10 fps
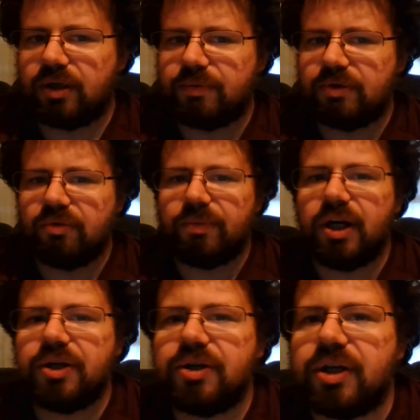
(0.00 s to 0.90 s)
if you
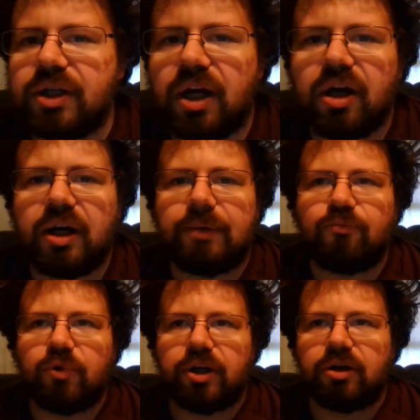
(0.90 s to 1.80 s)
imagine a
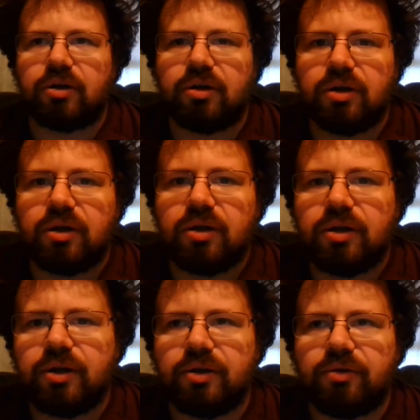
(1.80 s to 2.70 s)
time where,
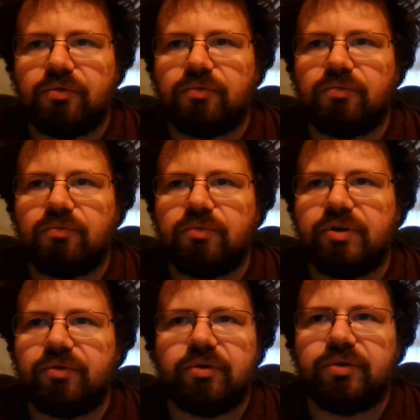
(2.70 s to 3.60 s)
you know,
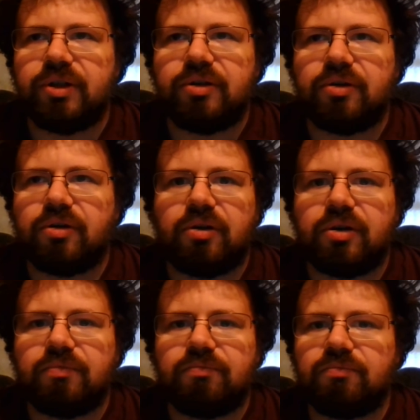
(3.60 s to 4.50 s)
we literally took
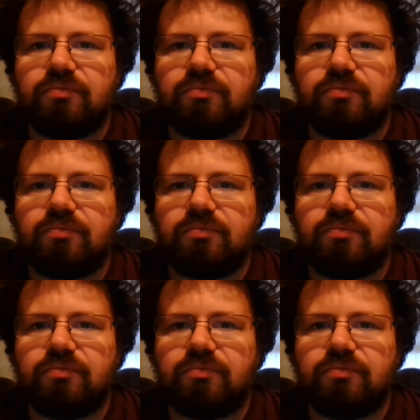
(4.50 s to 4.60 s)
our